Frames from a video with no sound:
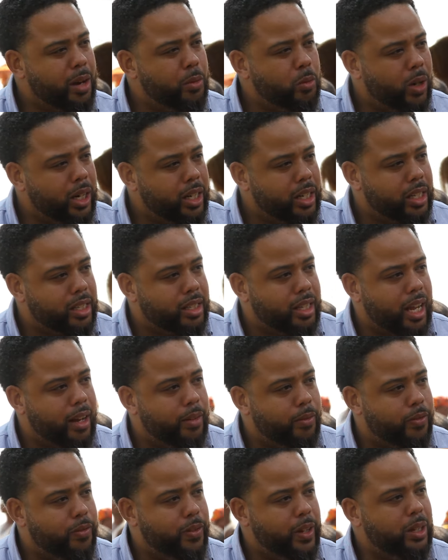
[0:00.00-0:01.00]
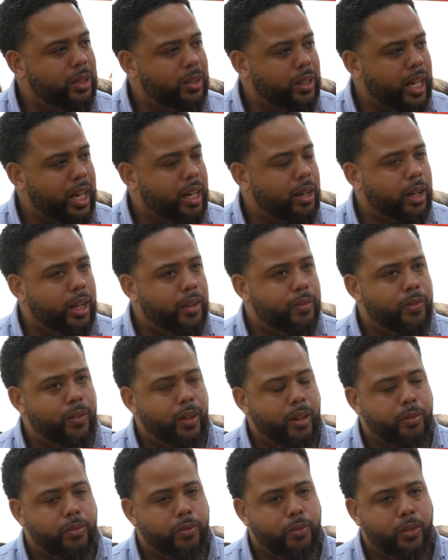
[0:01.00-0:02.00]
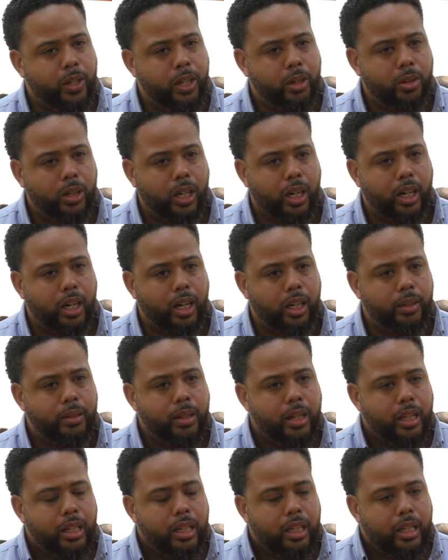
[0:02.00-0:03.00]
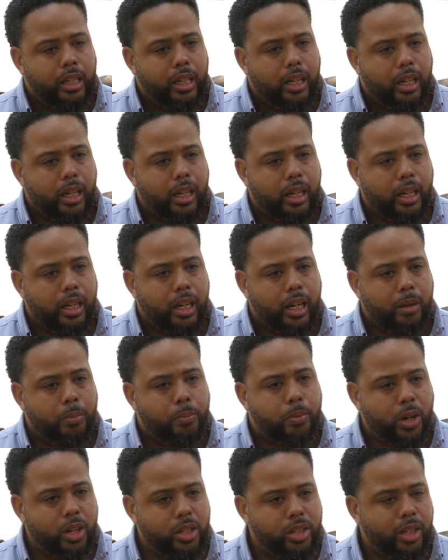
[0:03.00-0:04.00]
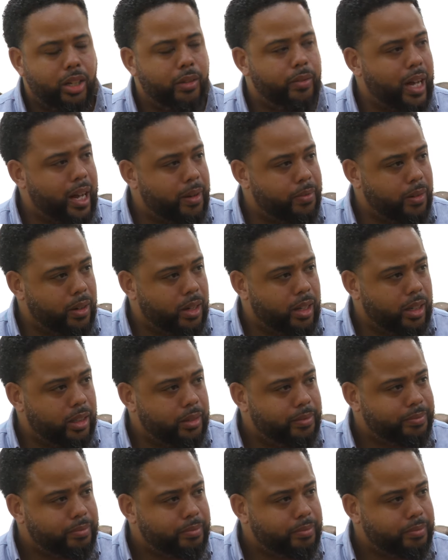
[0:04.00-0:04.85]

And what does that feel like? If you are a person of Africa,